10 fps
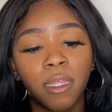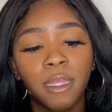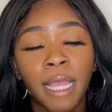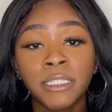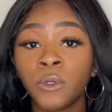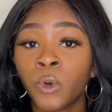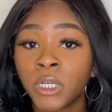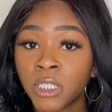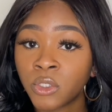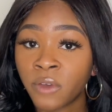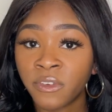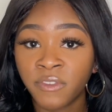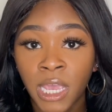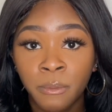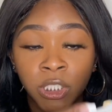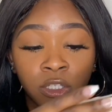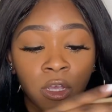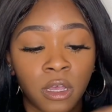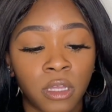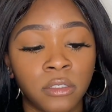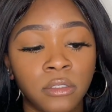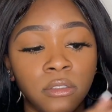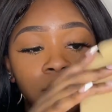I did order this off of Amazon.